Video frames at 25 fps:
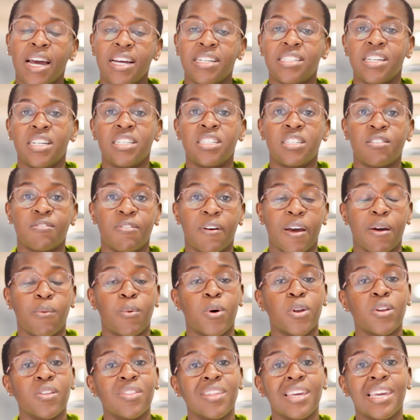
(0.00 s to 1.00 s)
identify
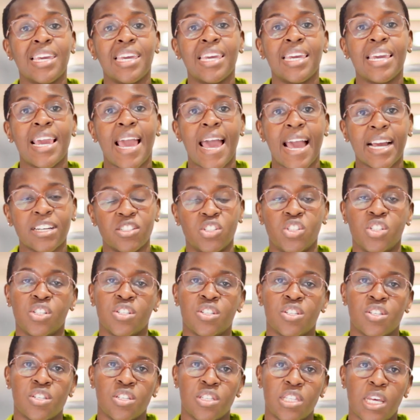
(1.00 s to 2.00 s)
what are the key
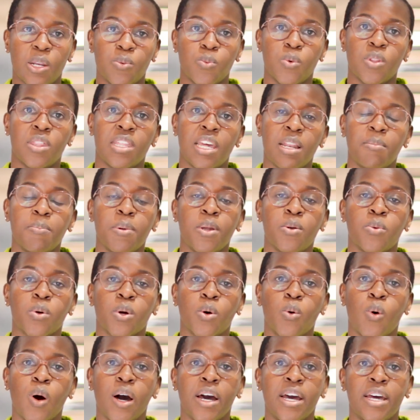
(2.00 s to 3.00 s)
actions that would then be
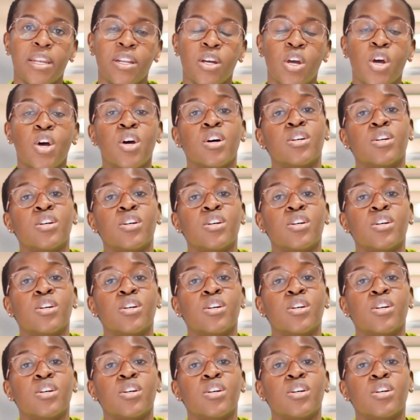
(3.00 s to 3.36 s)
required